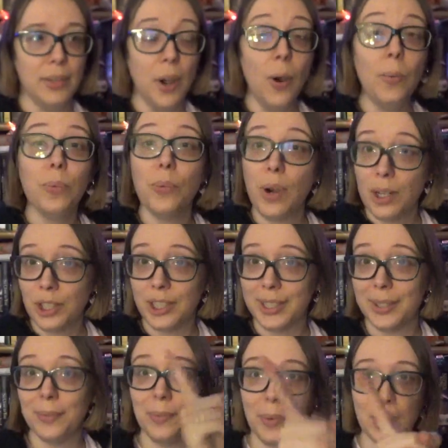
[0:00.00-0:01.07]
Nope,
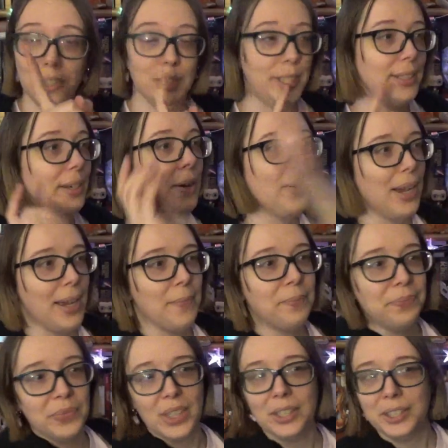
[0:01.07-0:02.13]
Washington. Washington. Okay.
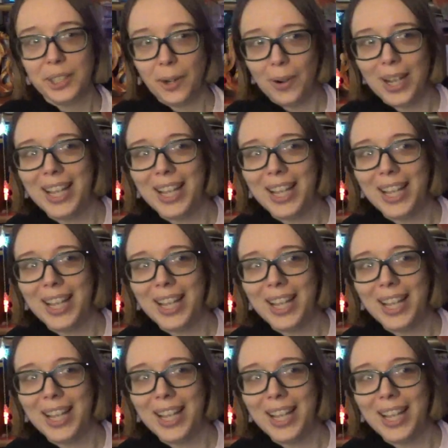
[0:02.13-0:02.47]
So